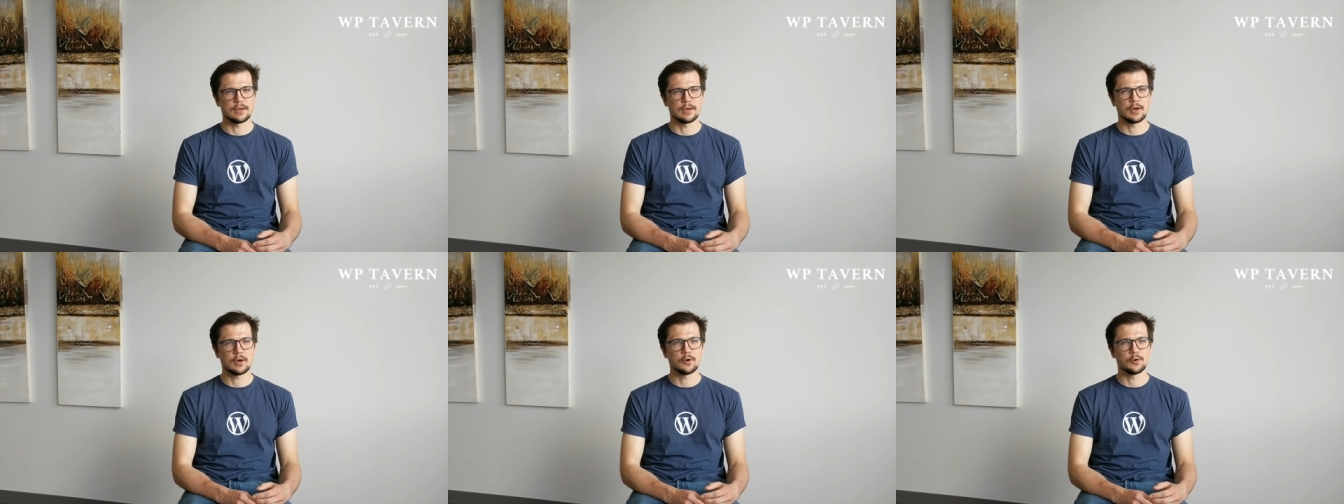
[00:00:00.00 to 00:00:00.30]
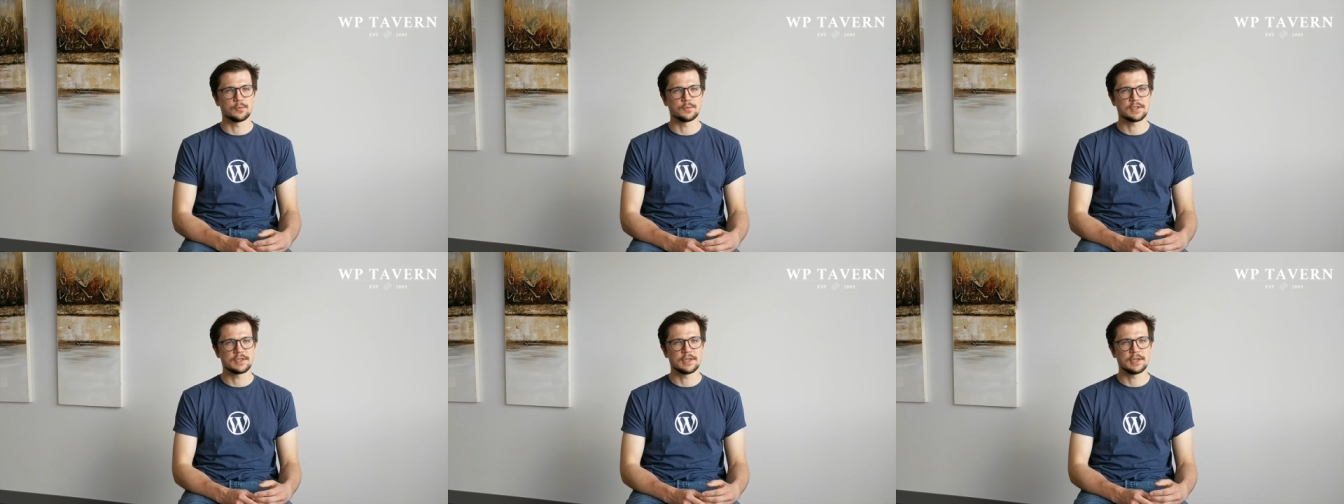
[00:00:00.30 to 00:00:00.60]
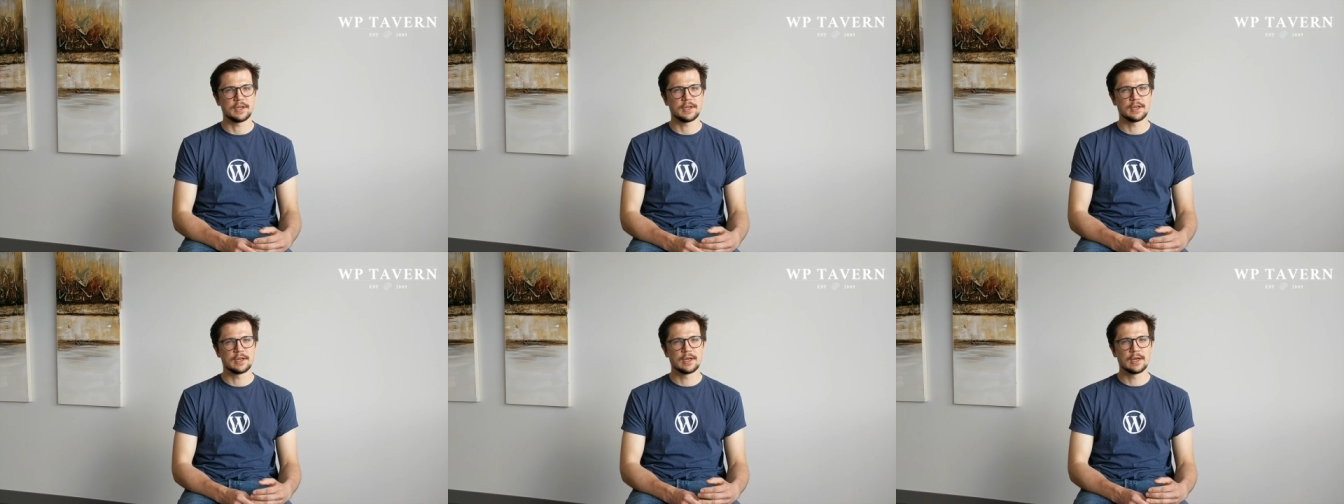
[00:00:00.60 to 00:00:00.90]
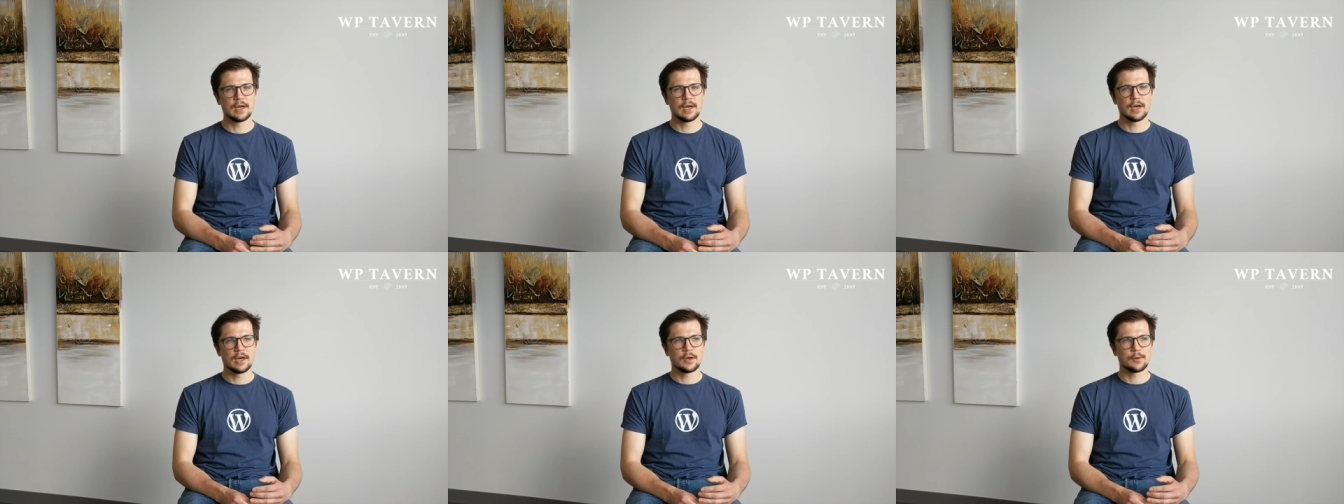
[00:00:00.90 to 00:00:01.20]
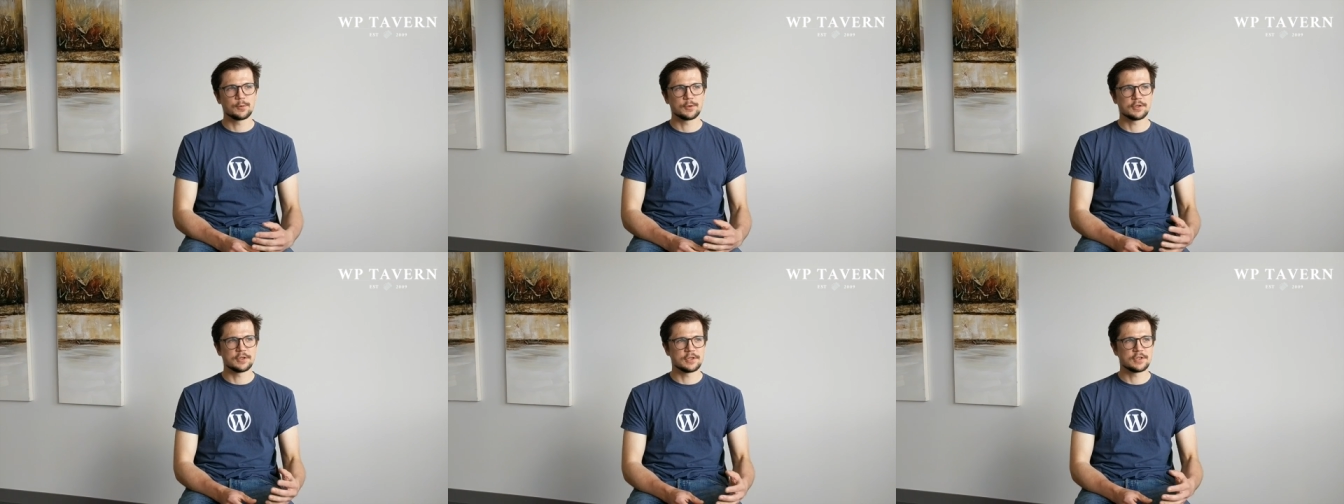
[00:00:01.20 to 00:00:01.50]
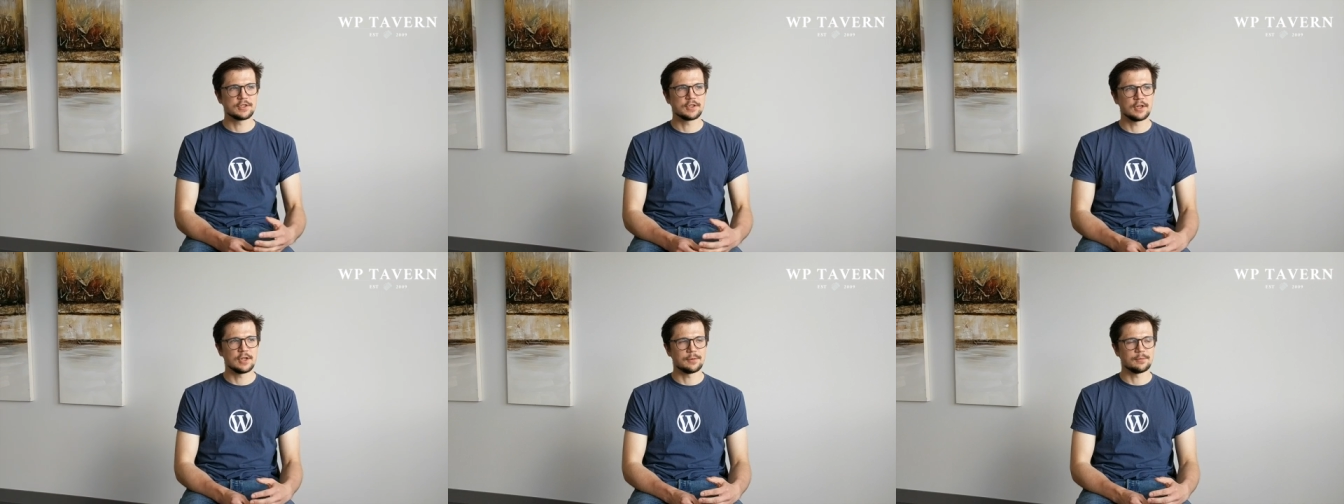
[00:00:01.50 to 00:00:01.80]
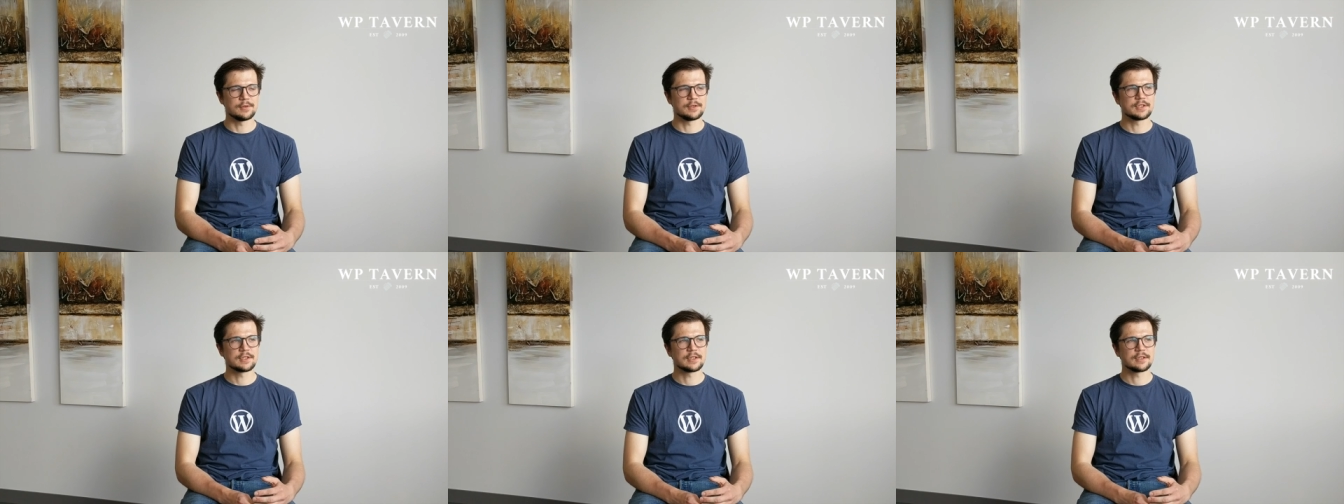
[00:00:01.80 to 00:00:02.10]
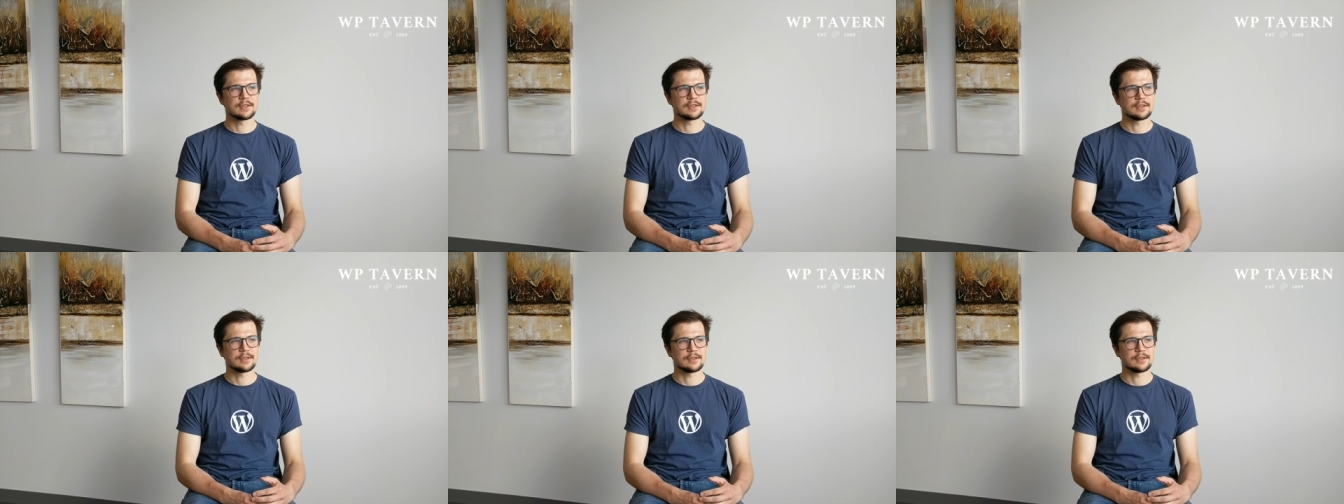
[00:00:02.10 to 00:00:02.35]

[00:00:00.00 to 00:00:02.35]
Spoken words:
home city, which is Chelyabinsk,